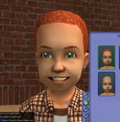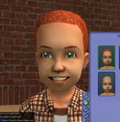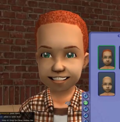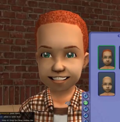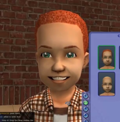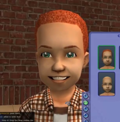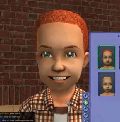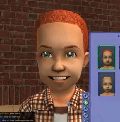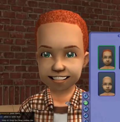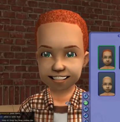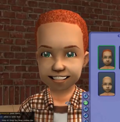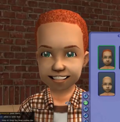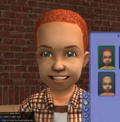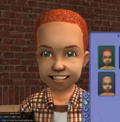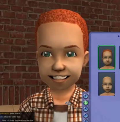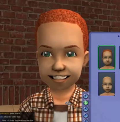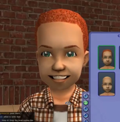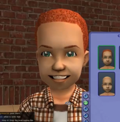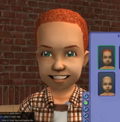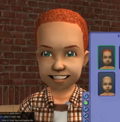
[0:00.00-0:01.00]

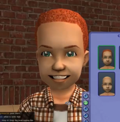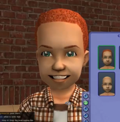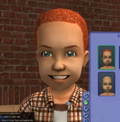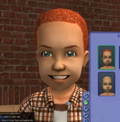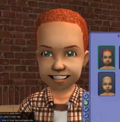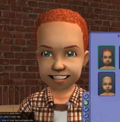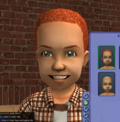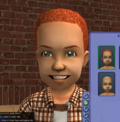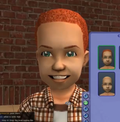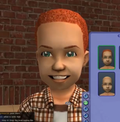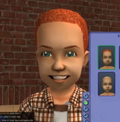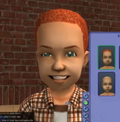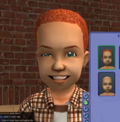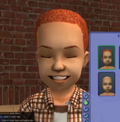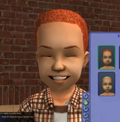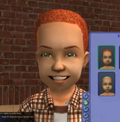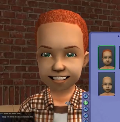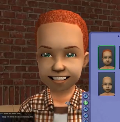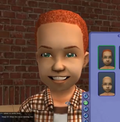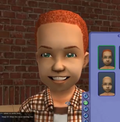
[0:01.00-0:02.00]

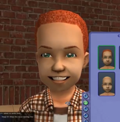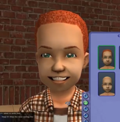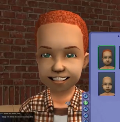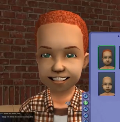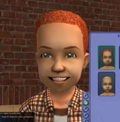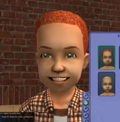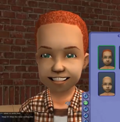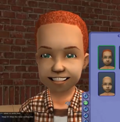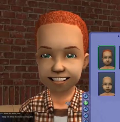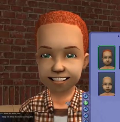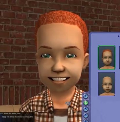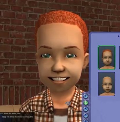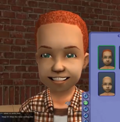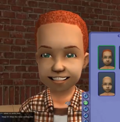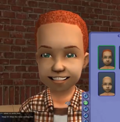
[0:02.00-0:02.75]
Nobody speaks.